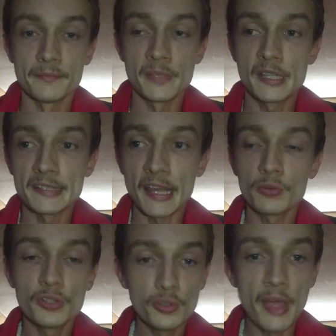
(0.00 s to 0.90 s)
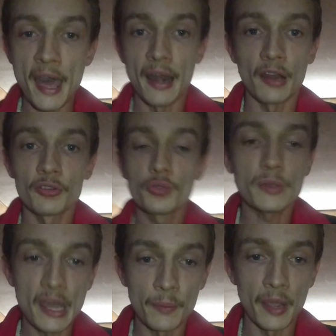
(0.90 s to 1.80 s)
Because I don't do that. I don't
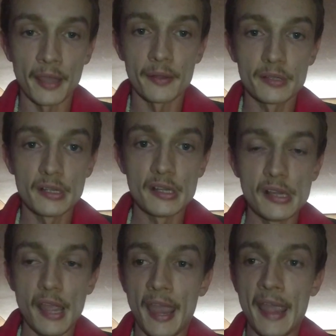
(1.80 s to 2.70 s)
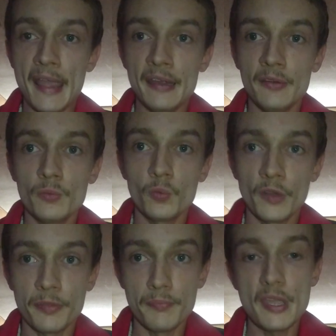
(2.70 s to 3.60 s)
swing that way. And
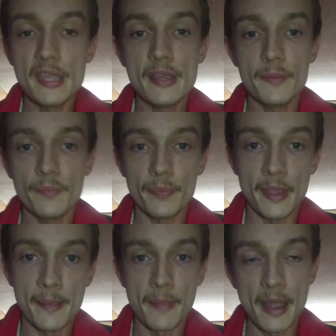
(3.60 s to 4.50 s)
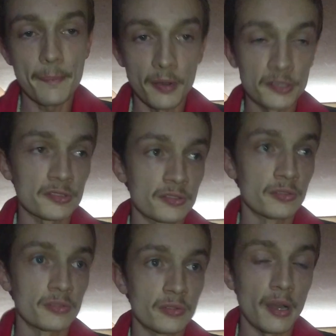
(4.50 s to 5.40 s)
with me, in my
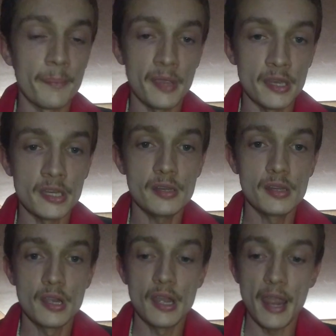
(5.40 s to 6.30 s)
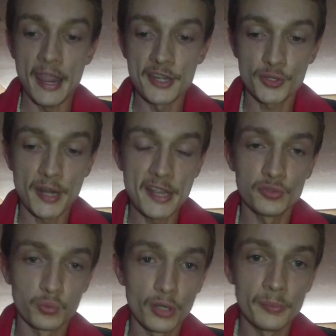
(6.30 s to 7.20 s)
personal opinion, a
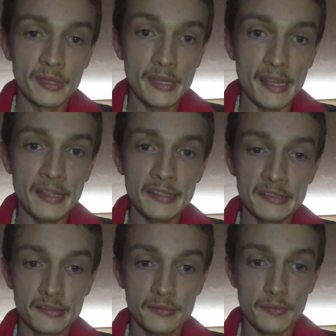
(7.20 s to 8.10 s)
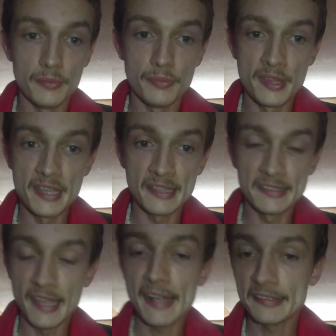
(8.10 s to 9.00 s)
trans woman is the
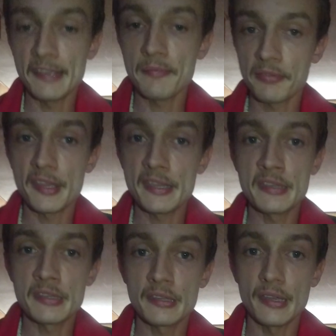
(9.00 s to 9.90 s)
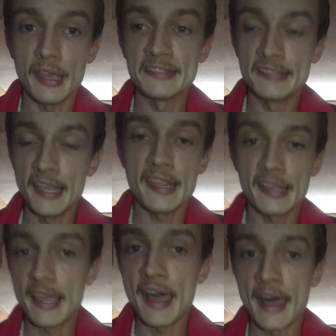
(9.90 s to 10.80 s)
exact same thing as dating
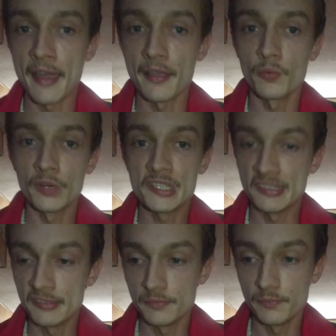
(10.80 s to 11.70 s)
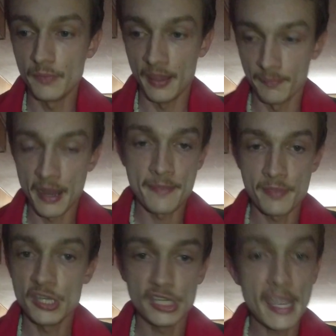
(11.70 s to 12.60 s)
a guy, which is, in my
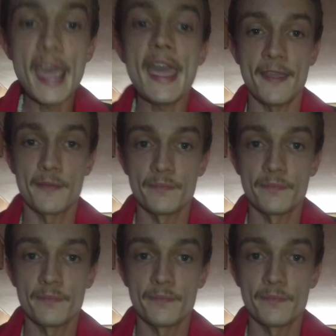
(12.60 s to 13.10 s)
opinion, gay.